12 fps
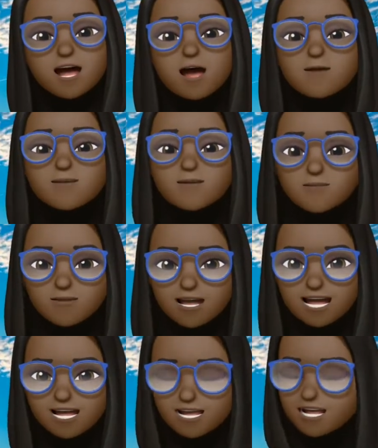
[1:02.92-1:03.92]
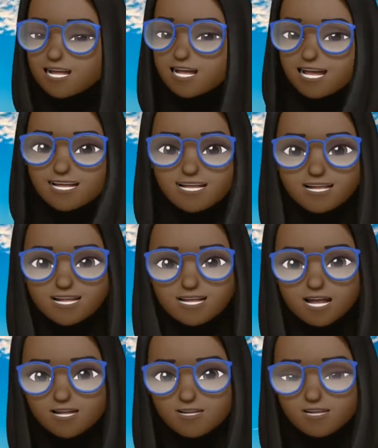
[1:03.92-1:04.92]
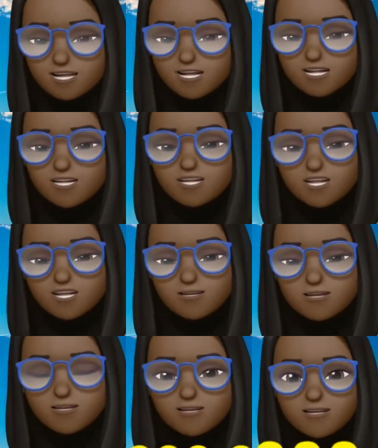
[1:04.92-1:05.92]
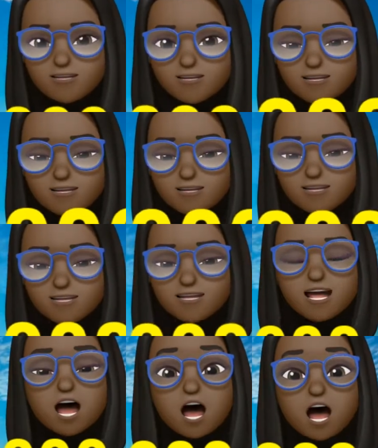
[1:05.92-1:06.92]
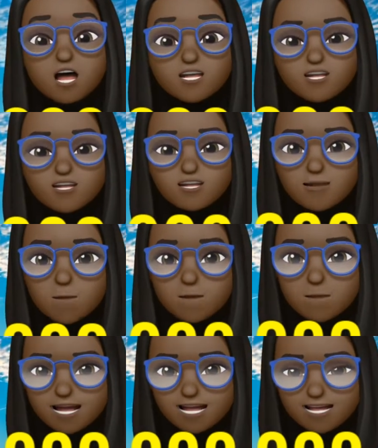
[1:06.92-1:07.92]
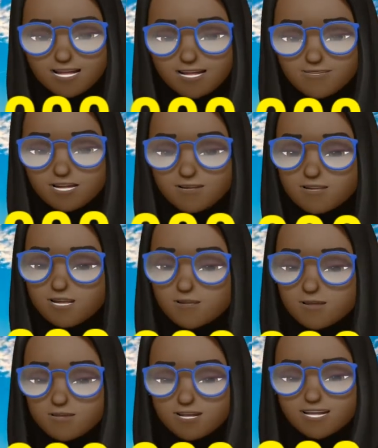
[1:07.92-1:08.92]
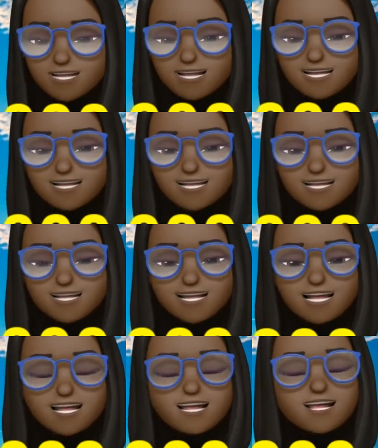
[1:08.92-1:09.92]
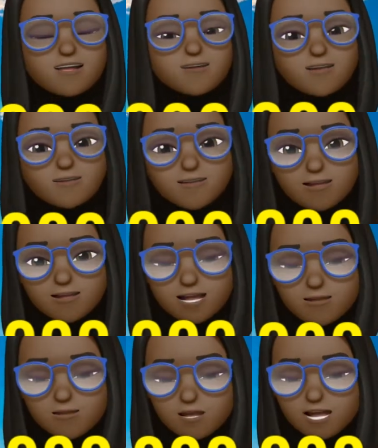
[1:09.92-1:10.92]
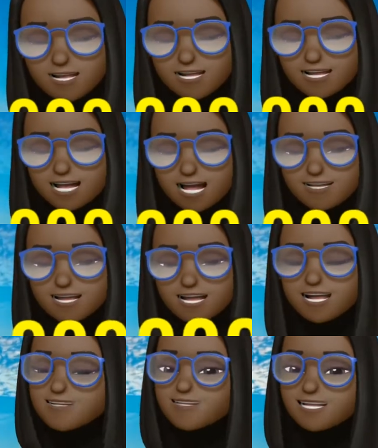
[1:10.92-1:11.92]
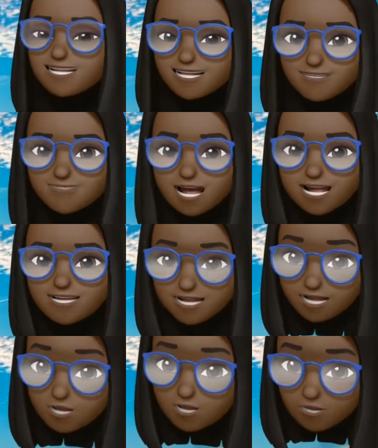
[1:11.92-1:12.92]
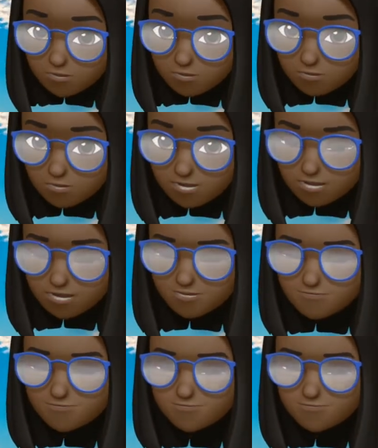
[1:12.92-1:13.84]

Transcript: The brain is covered in neurons, 100 billion of them to be precise. The more they work together, the smarter you become.